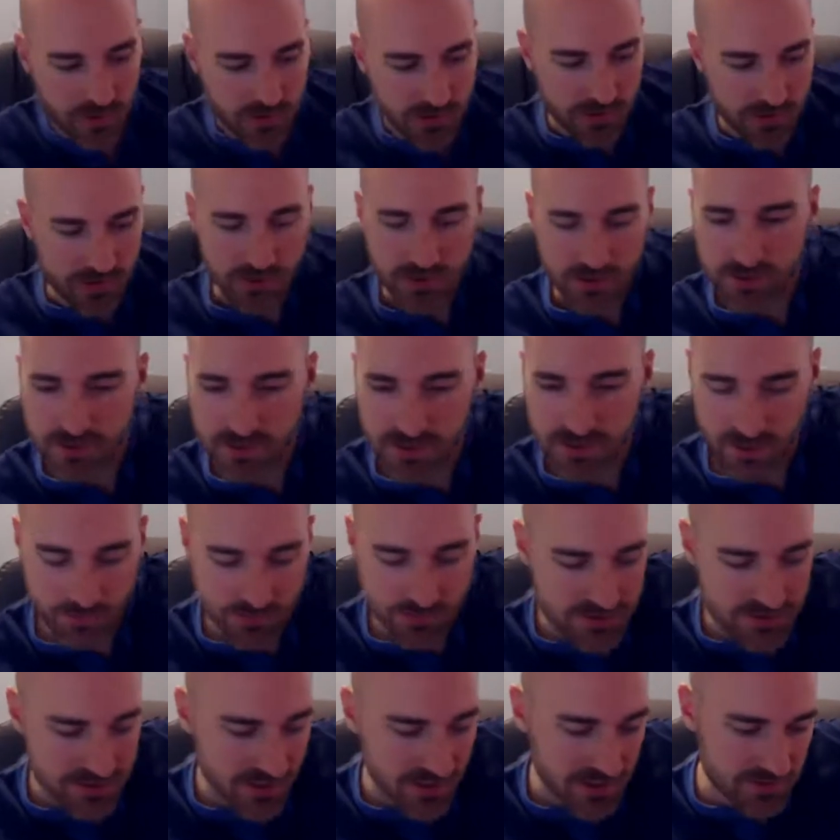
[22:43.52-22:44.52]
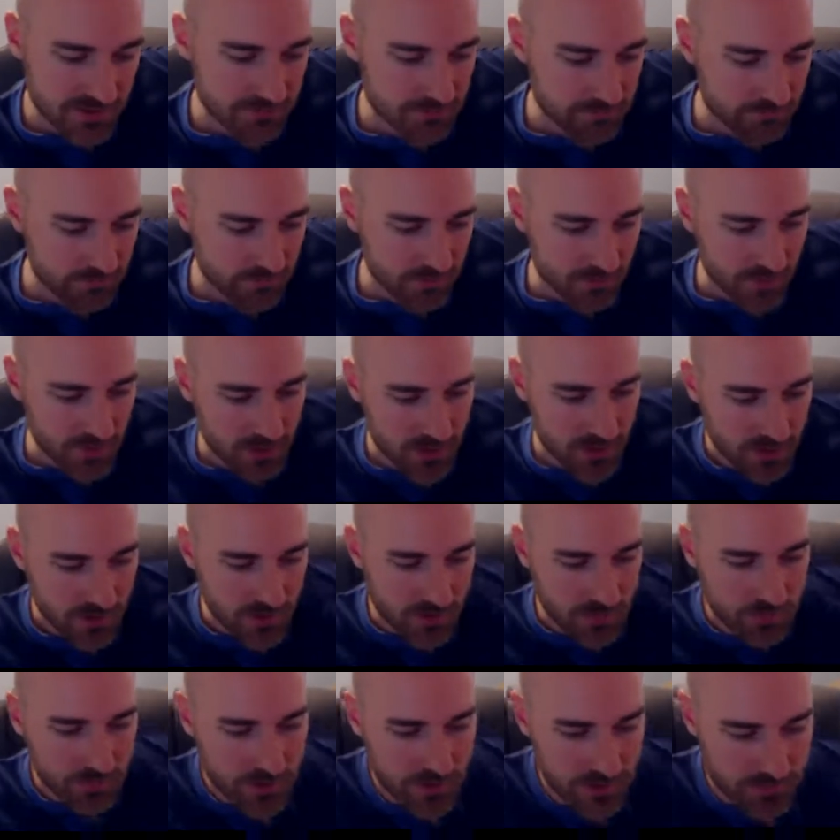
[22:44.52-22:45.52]
any type of site,
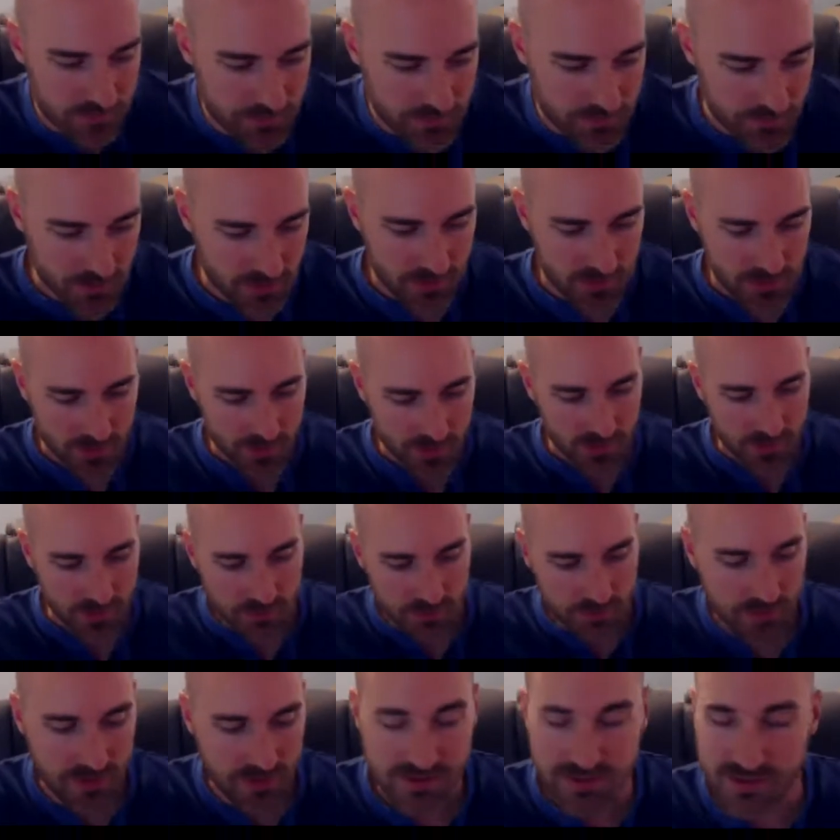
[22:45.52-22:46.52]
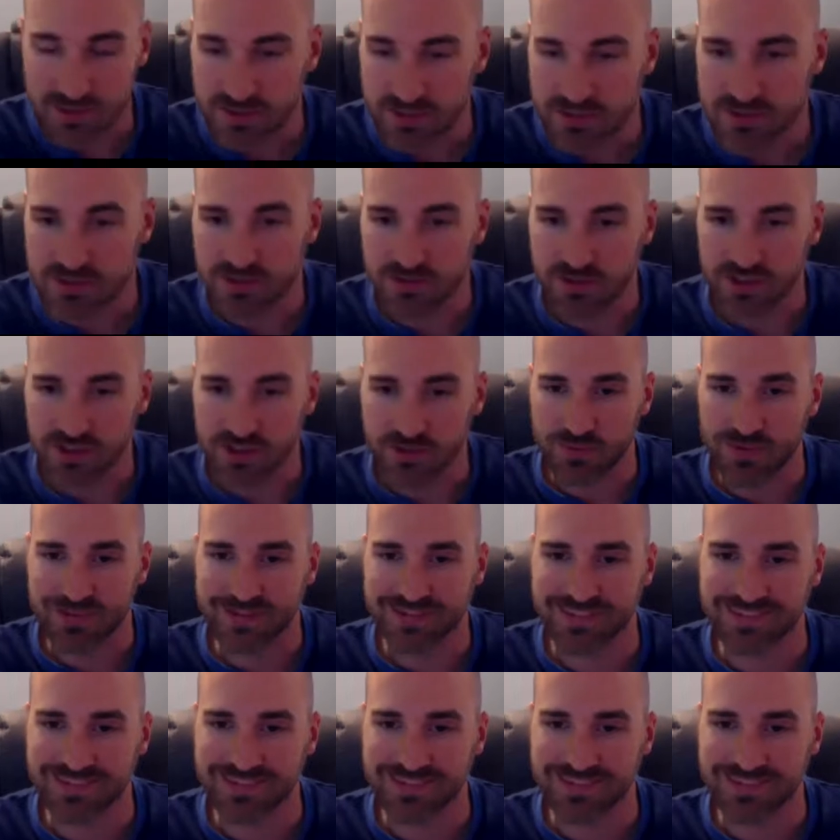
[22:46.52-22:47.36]
but it makes it easier anyway.